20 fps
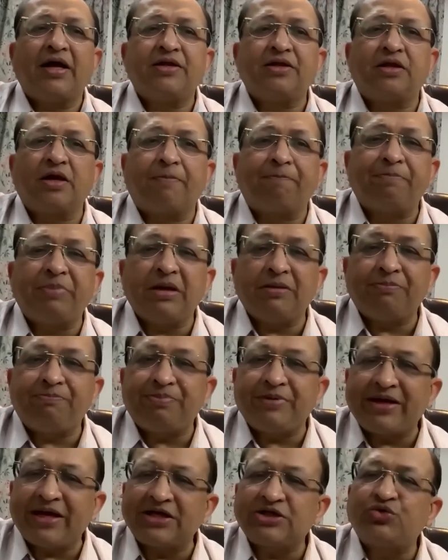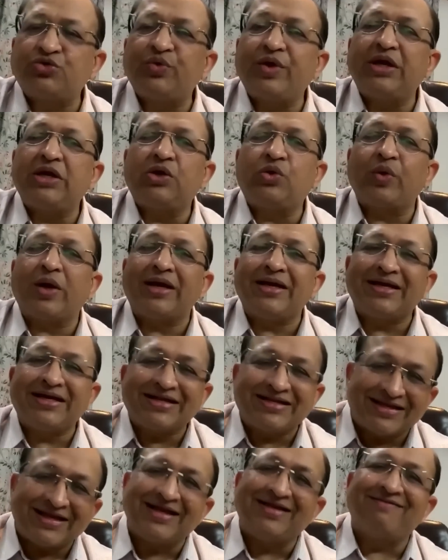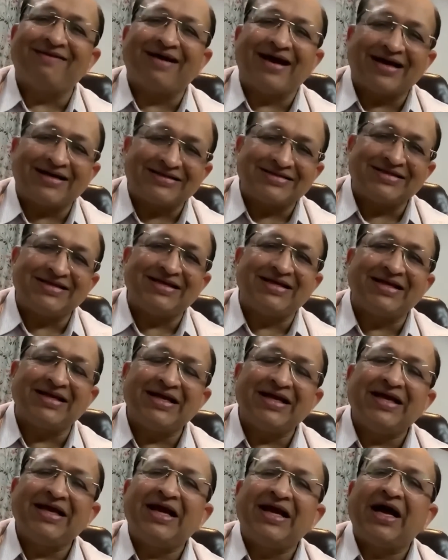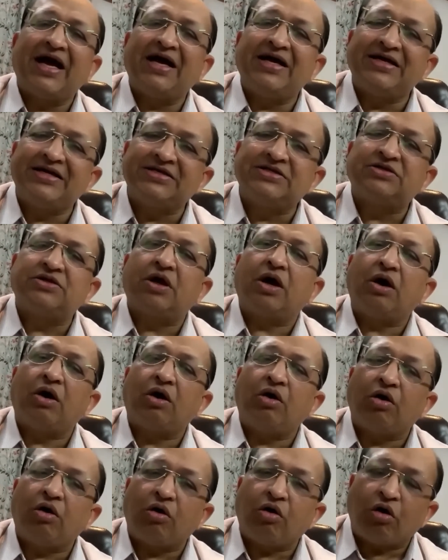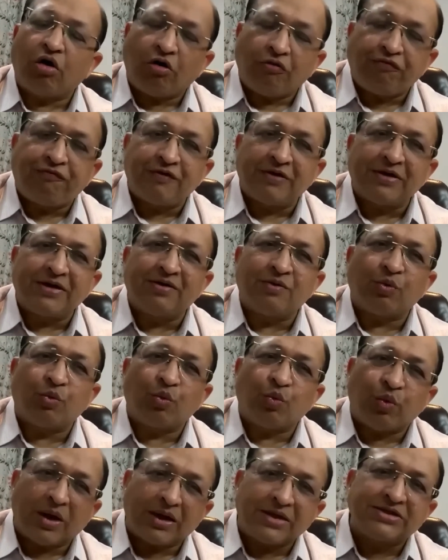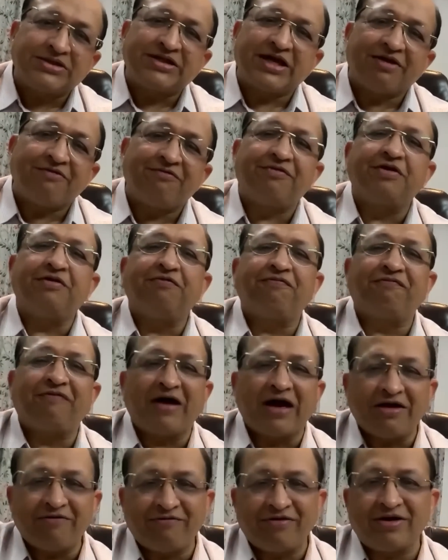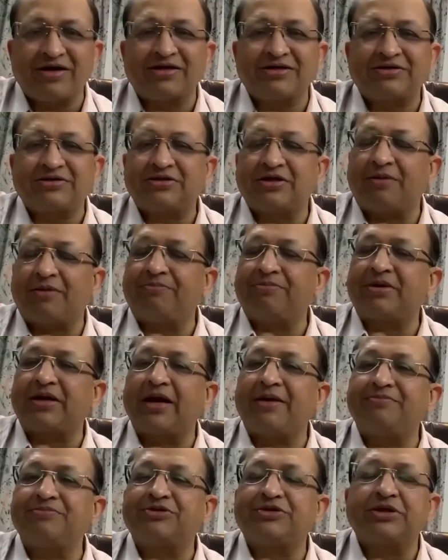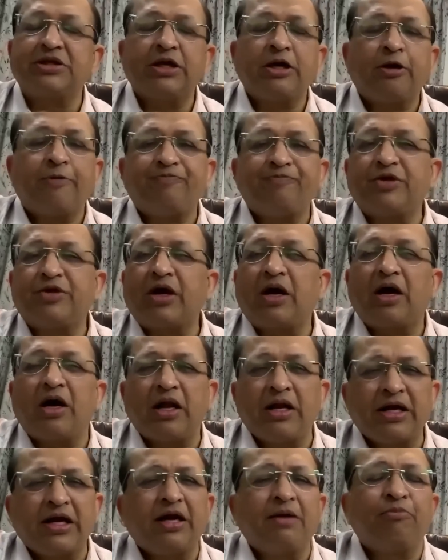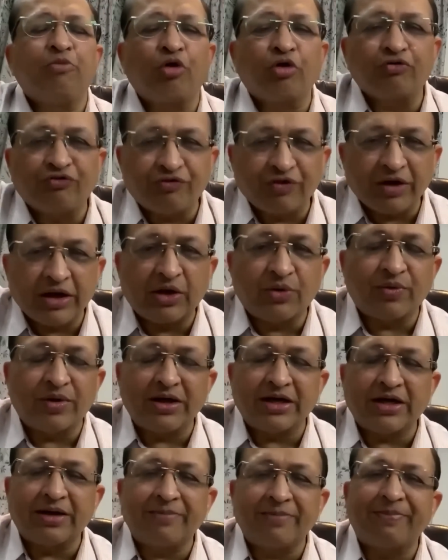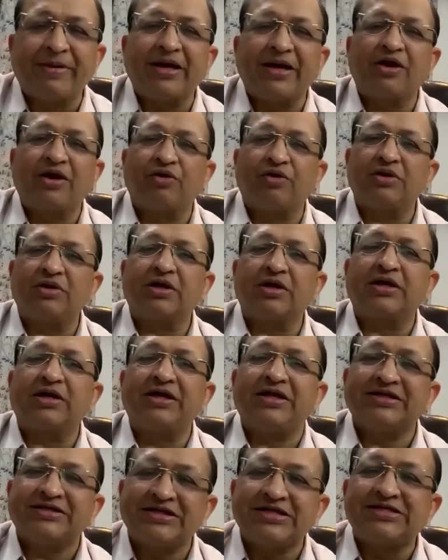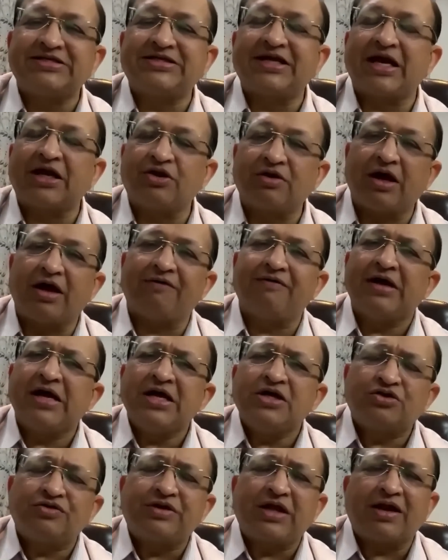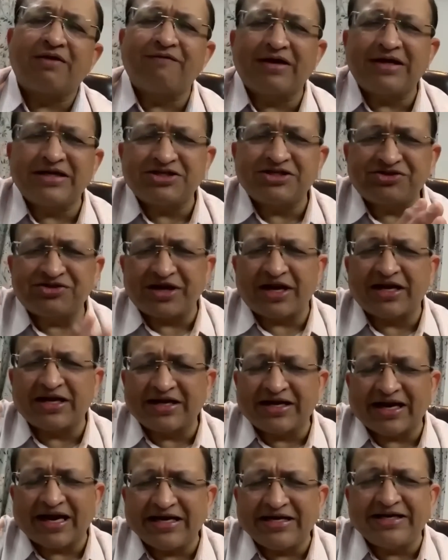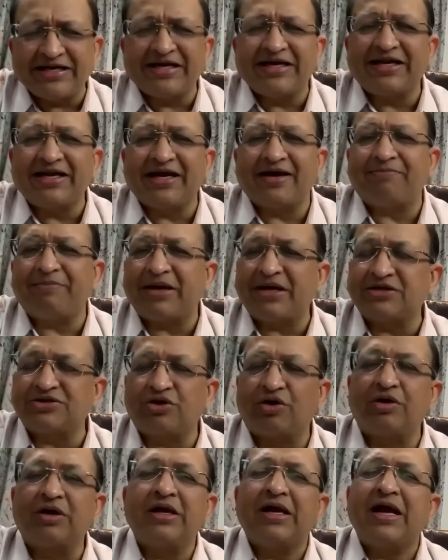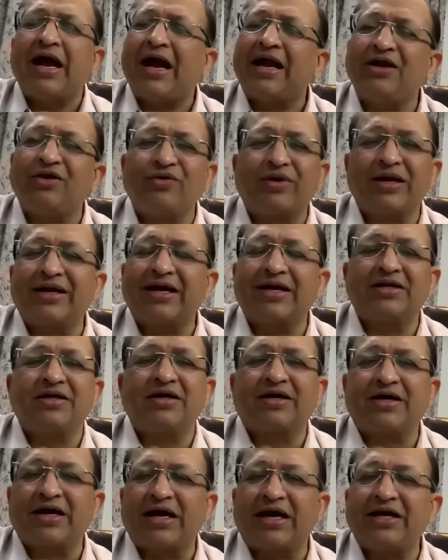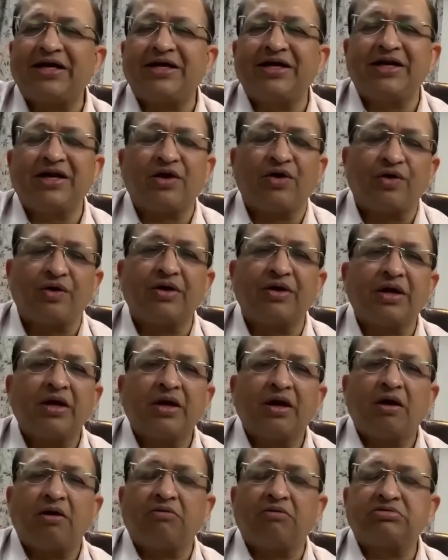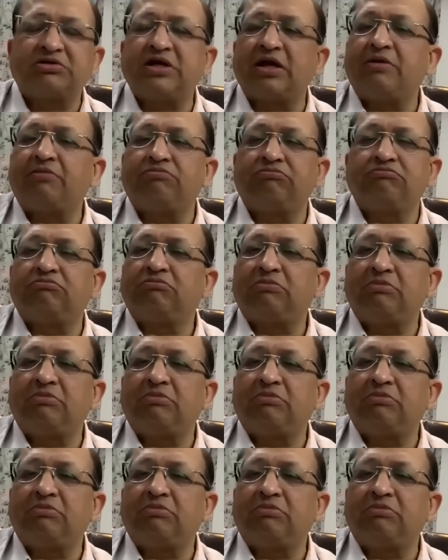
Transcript: The PPSV23 vaccine is often once every 5 years, sometimes a little more frequent depending on the disease that you have. So there are very strict criteria based on, and you can get the criteria on, say,